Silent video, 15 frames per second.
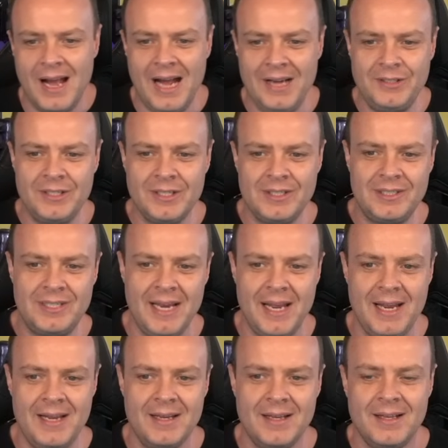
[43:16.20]
As you can
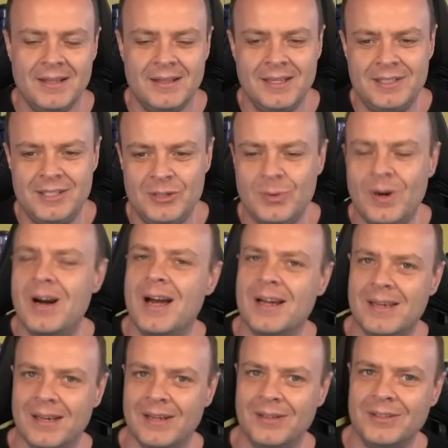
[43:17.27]
see, this is where our
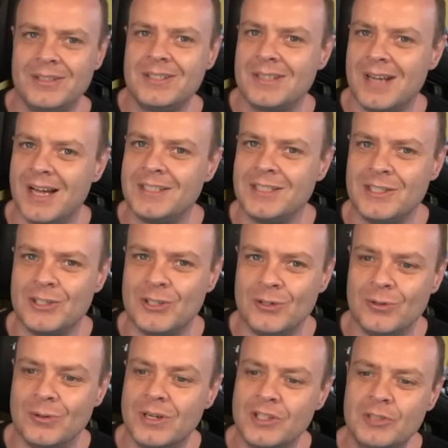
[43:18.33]
guild started
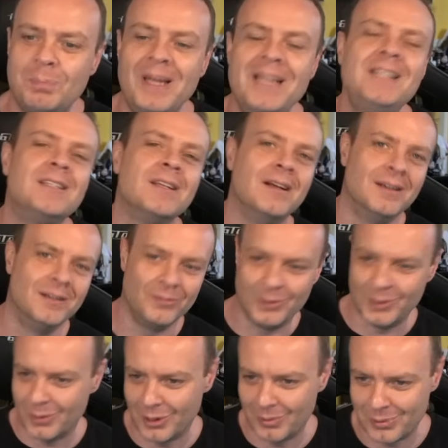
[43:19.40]
to splinter, if
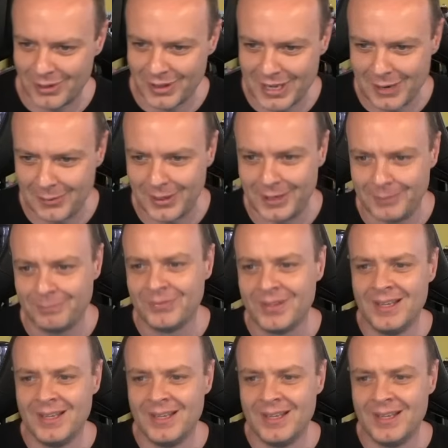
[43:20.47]
we want to put it that way.